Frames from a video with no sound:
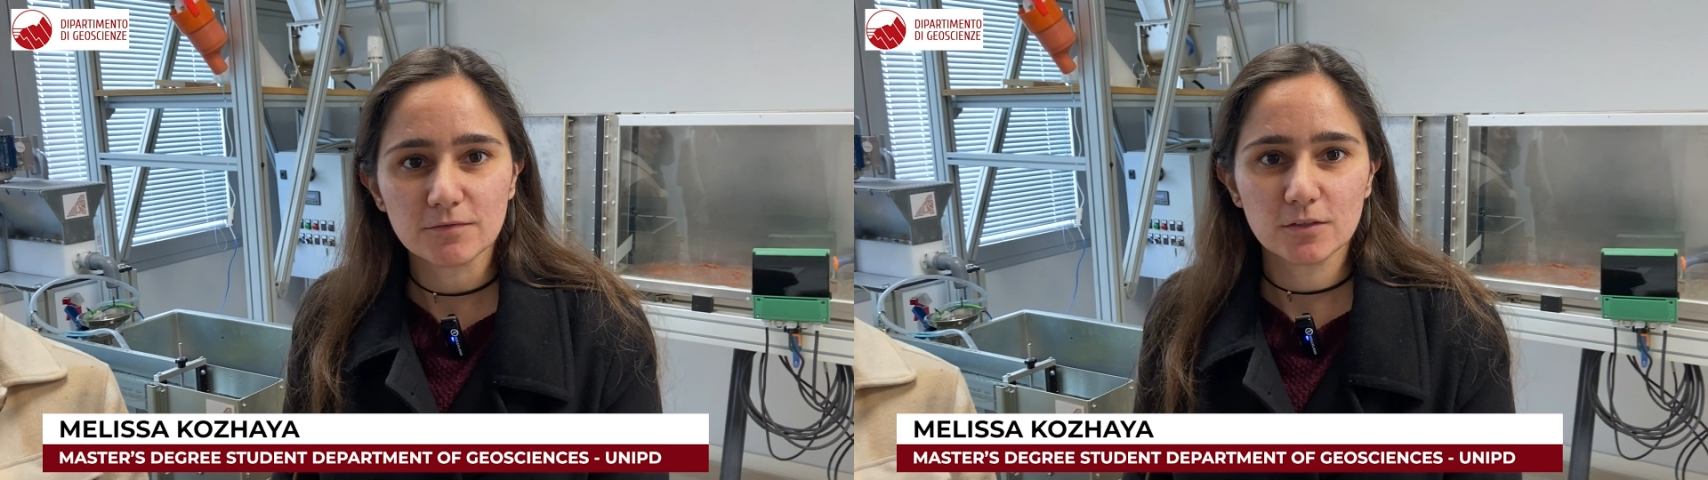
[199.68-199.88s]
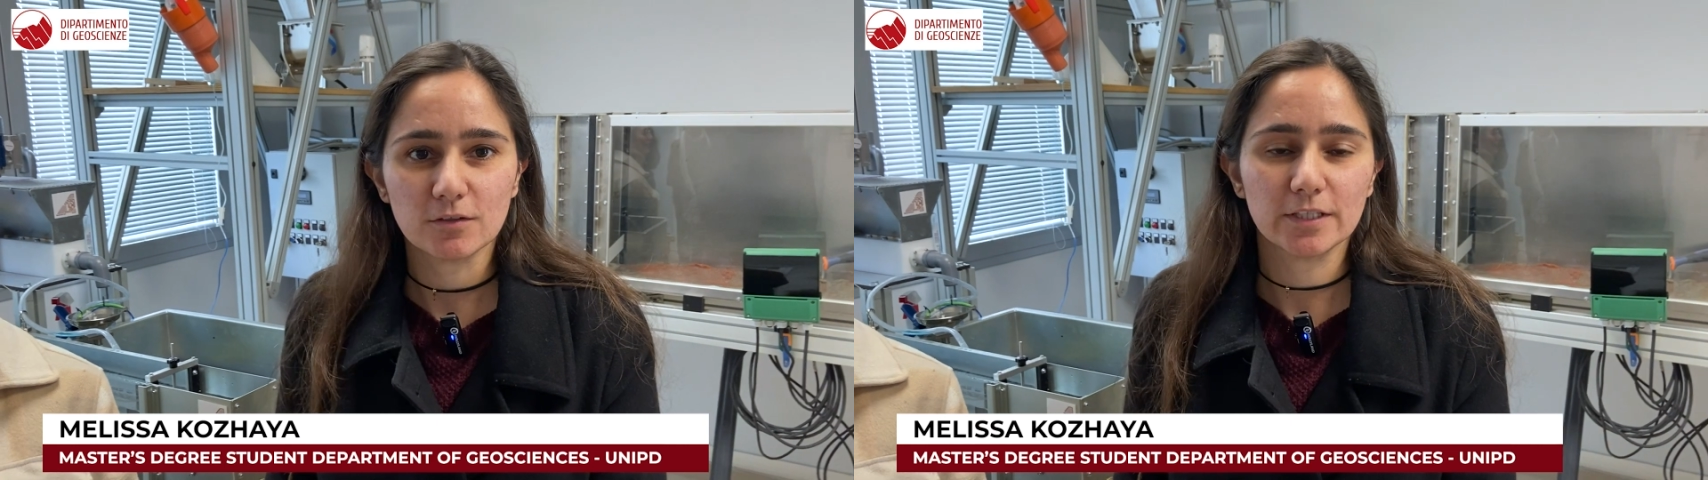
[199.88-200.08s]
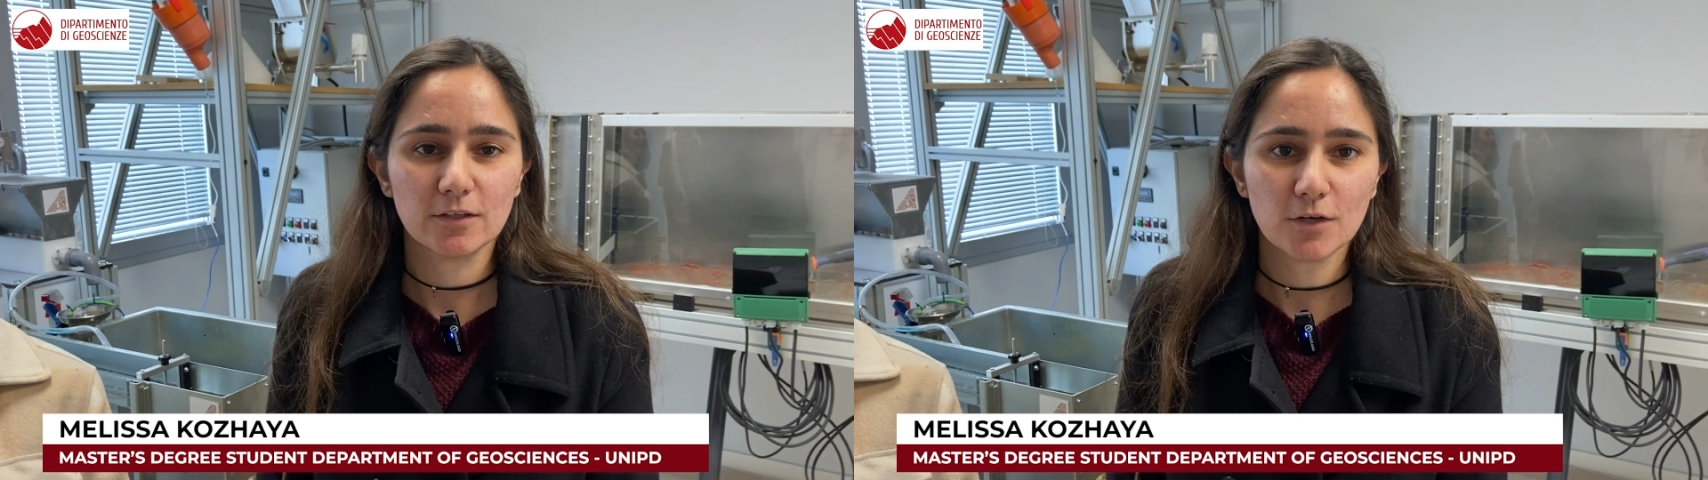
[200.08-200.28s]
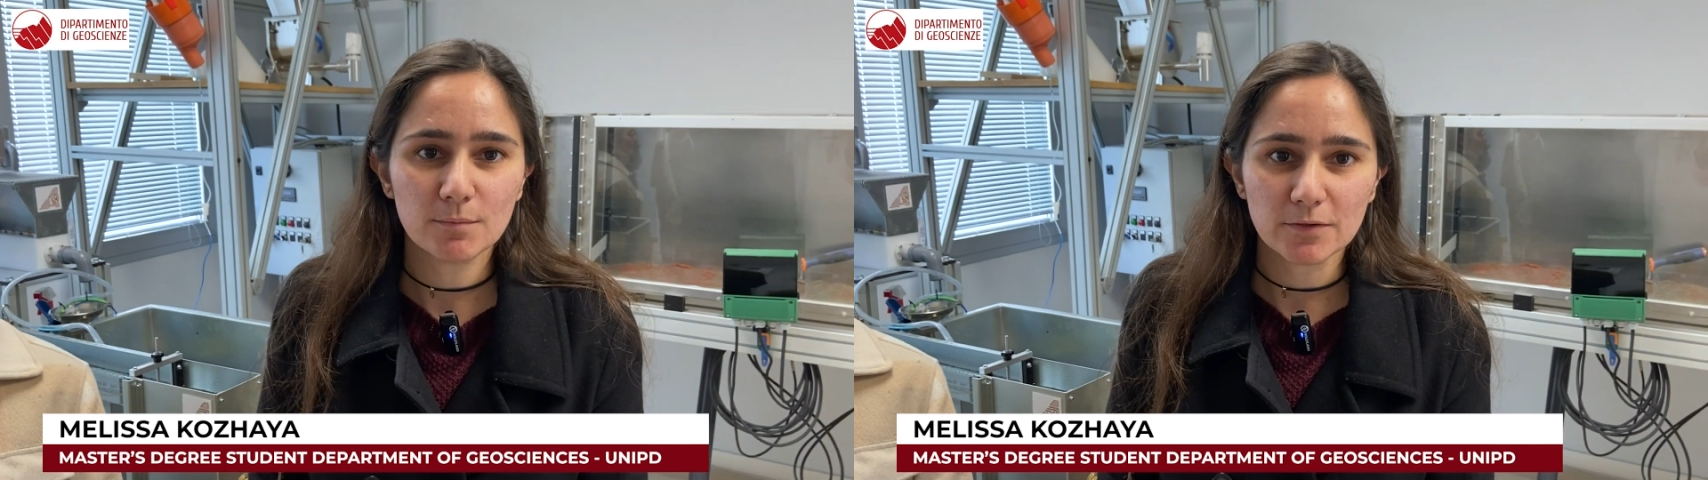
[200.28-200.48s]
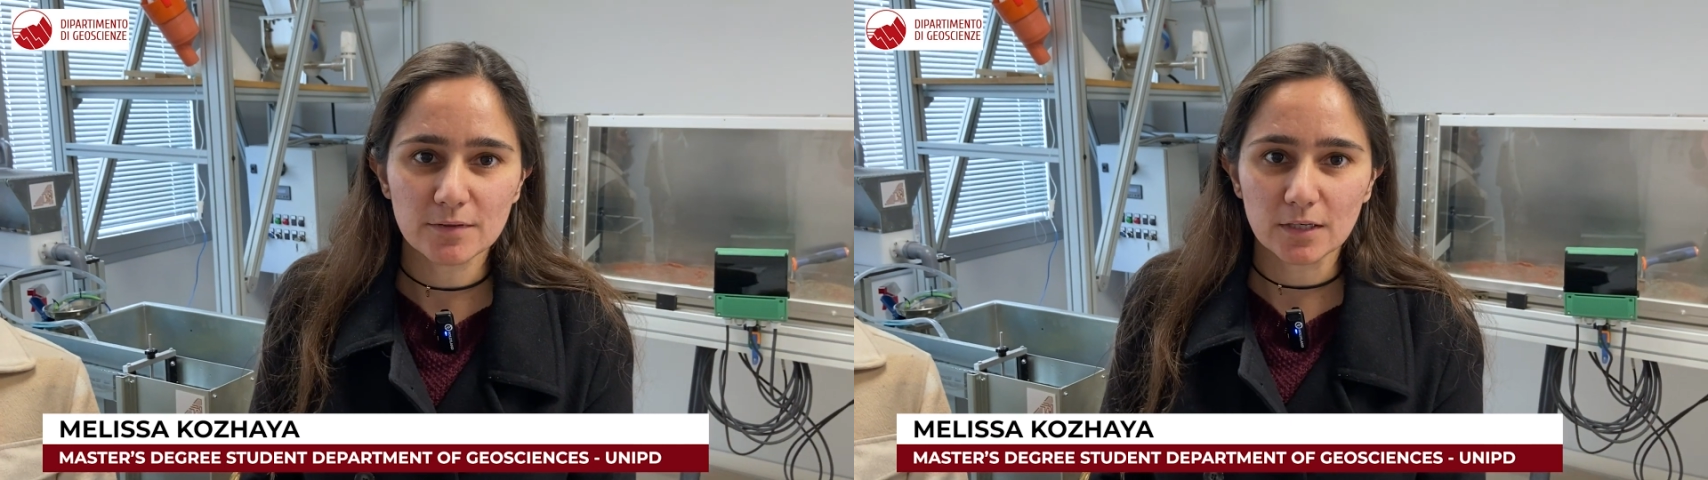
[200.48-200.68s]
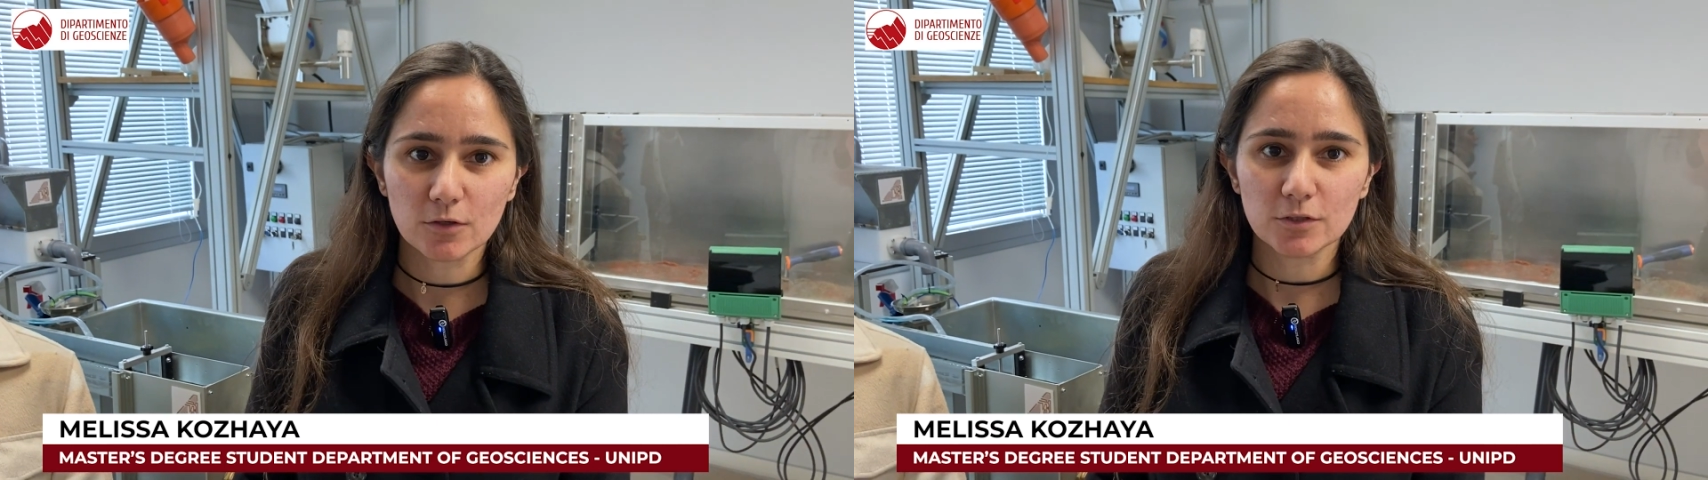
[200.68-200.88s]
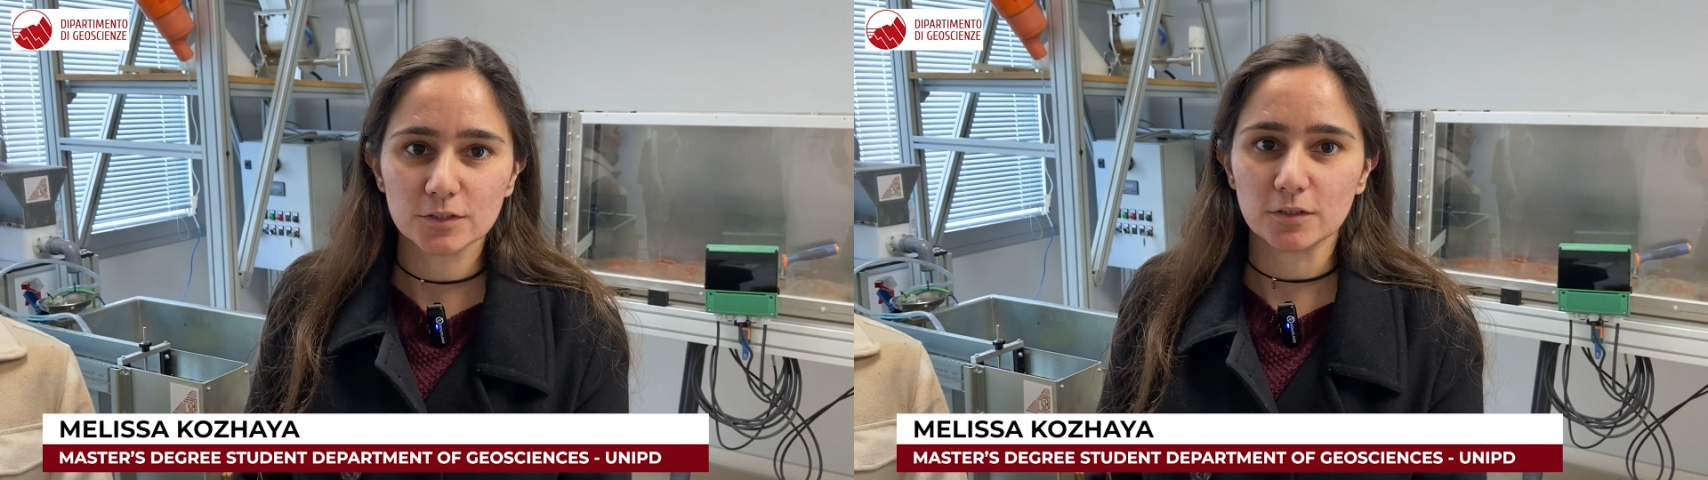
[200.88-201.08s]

Finotello about the course